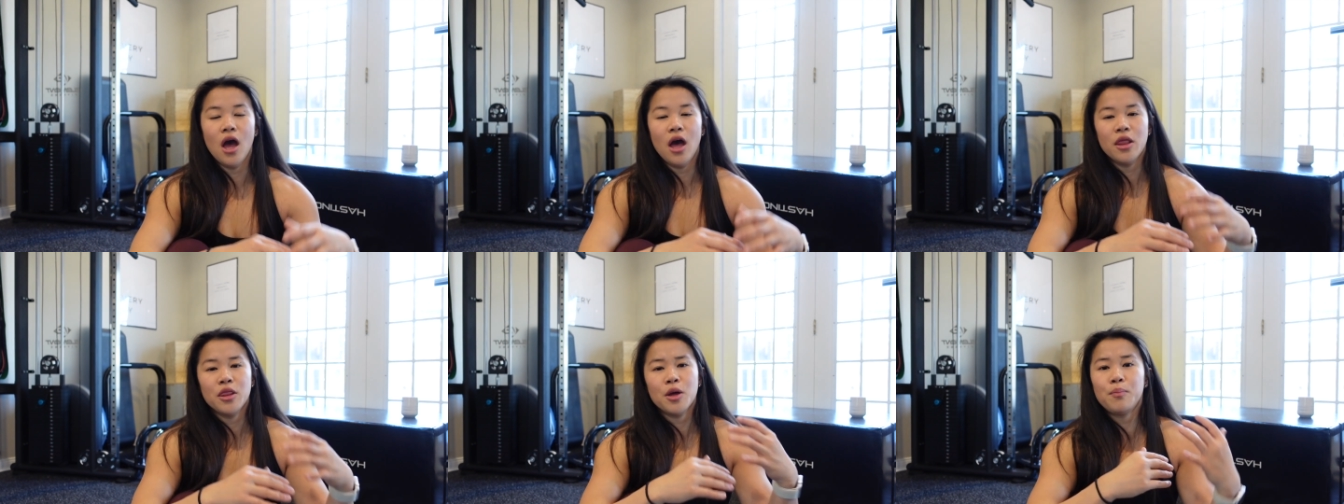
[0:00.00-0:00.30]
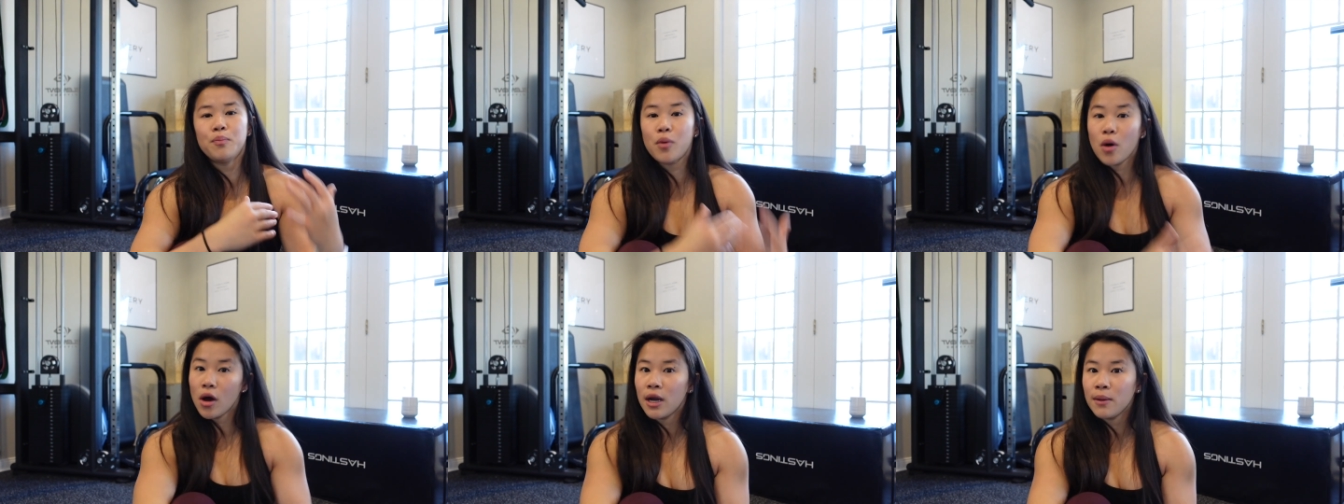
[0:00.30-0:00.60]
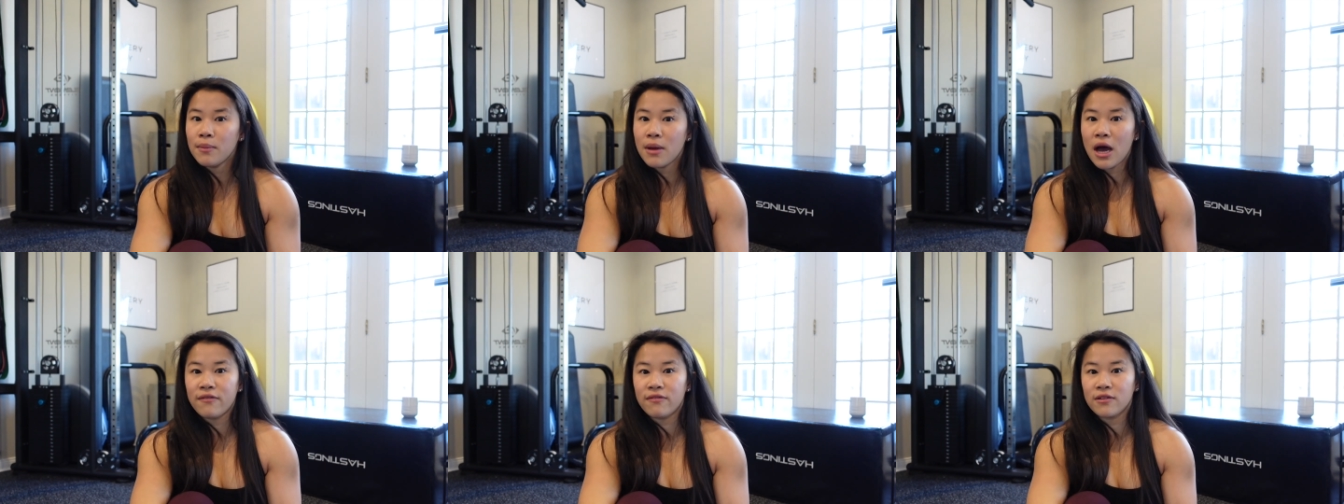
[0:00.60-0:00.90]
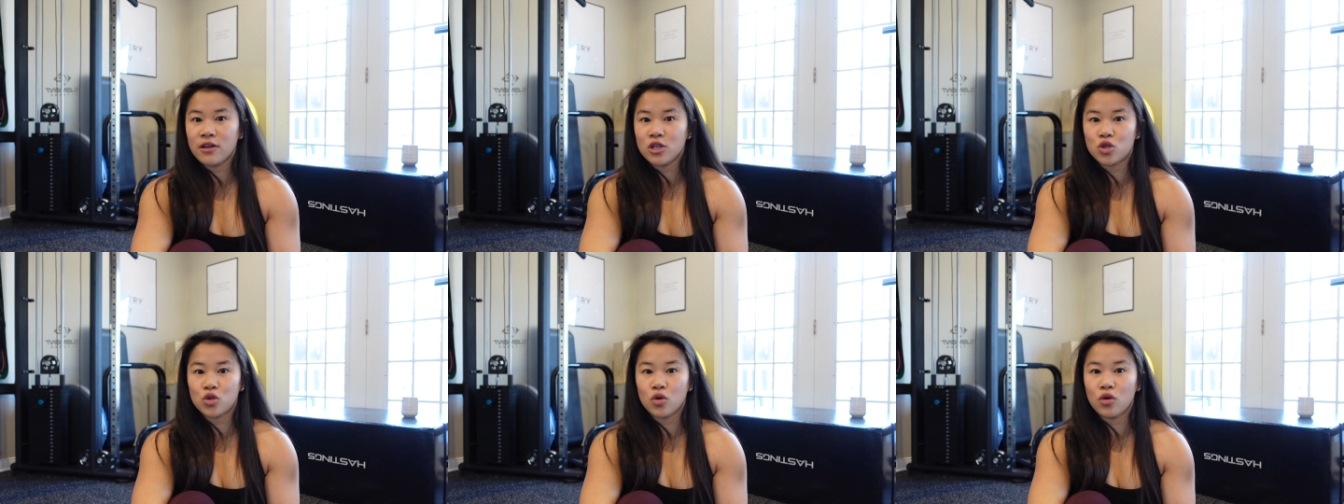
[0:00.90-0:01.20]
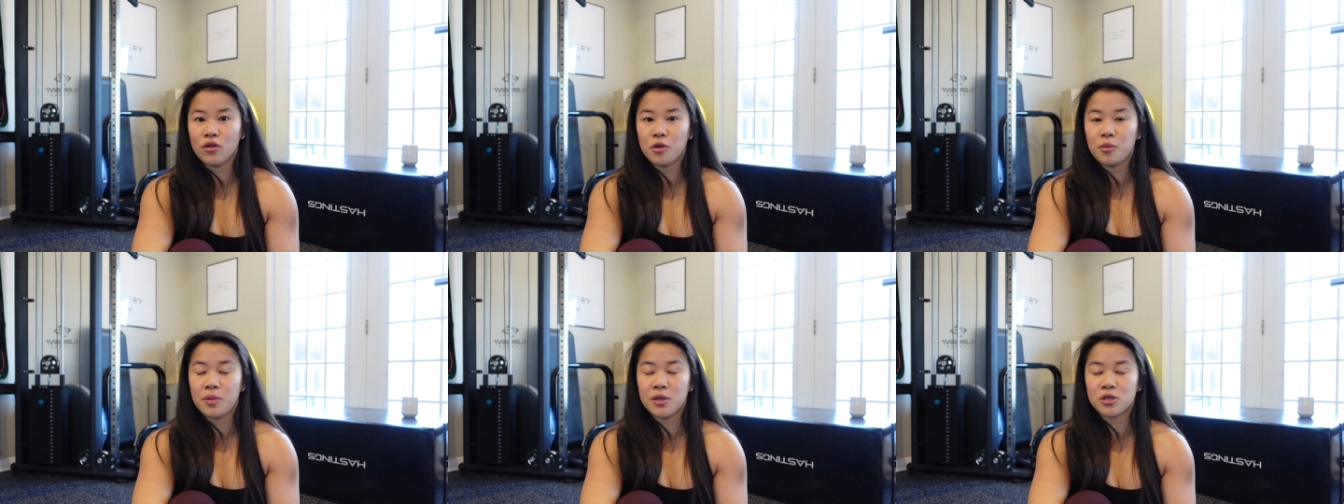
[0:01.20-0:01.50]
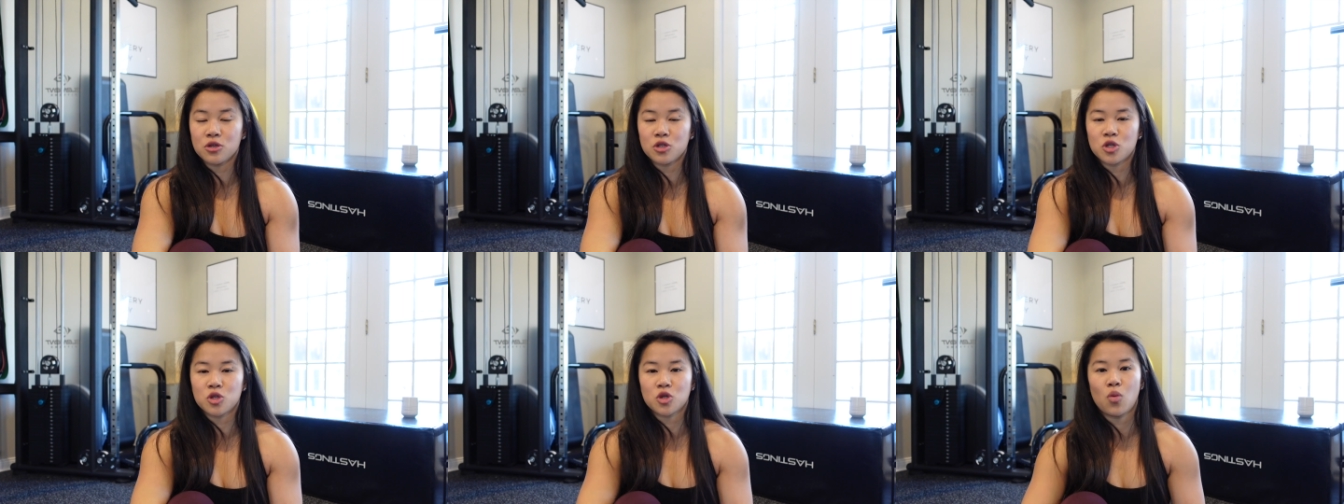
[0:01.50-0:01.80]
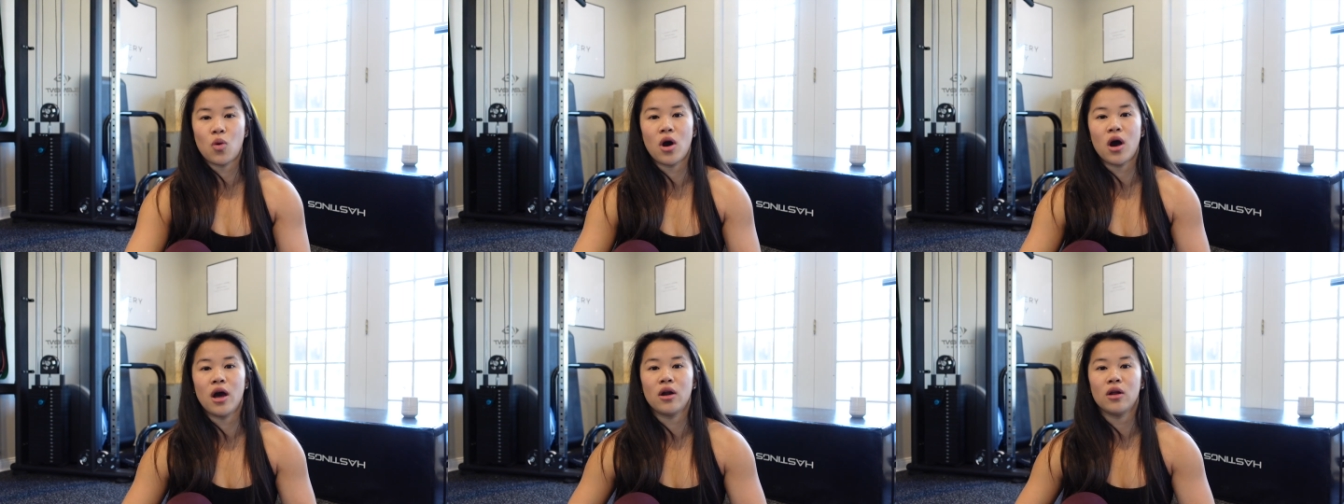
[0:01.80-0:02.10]
the bottom half control the pistol
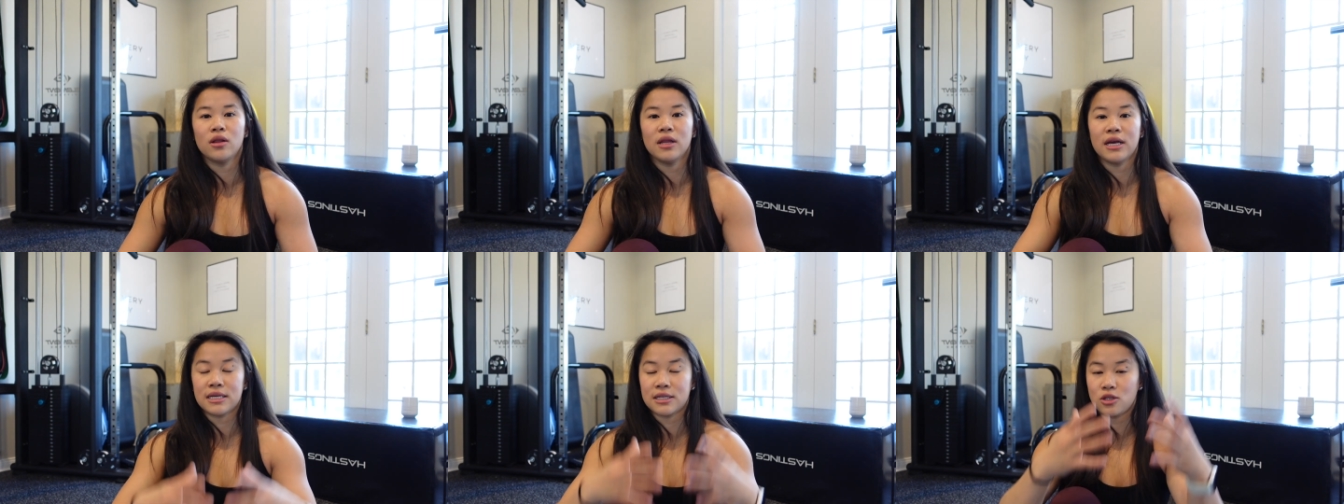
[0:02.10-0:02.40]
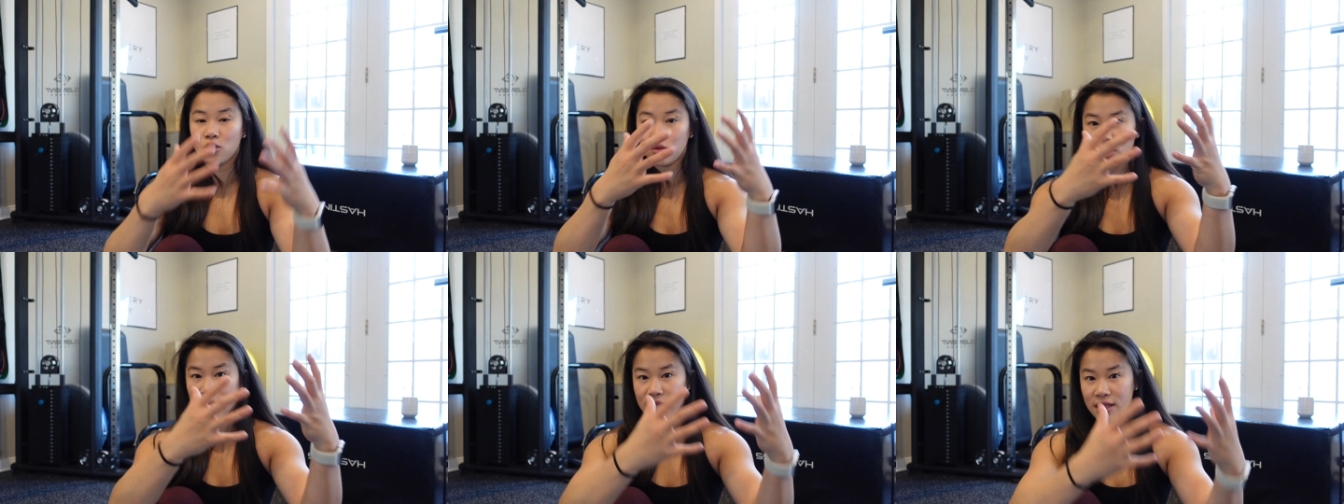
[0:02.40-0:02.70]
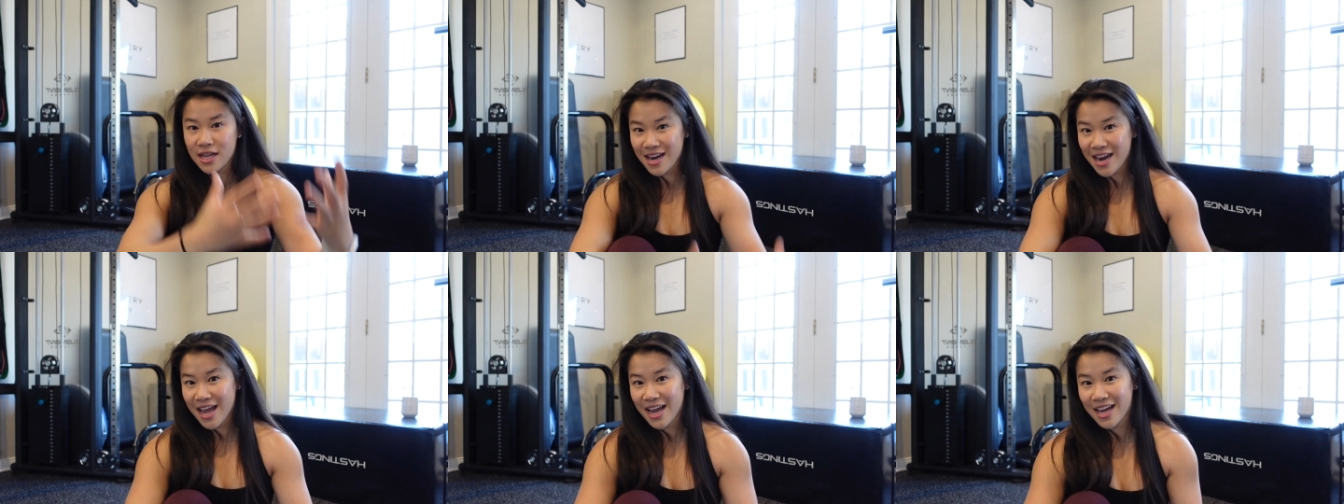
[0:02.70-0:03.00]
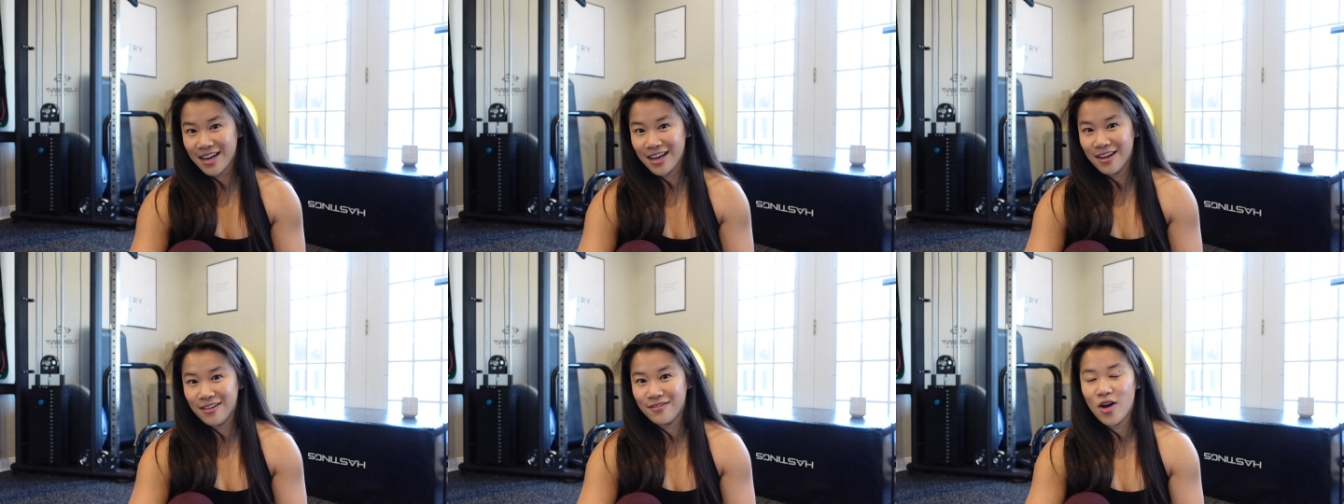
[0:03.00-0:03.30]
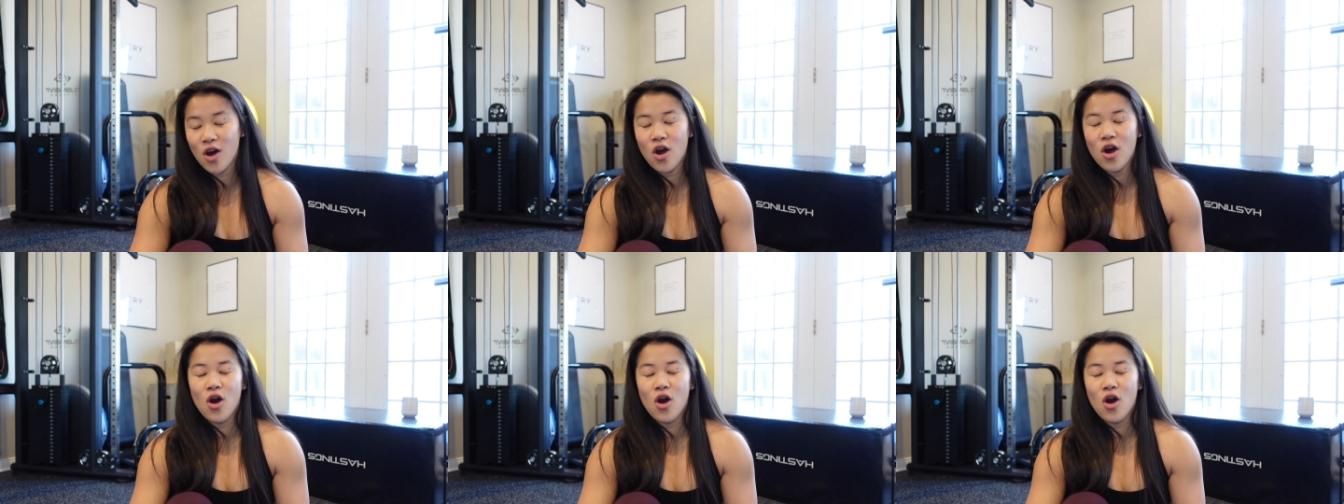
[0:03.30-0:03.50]
squat, like so say the negative,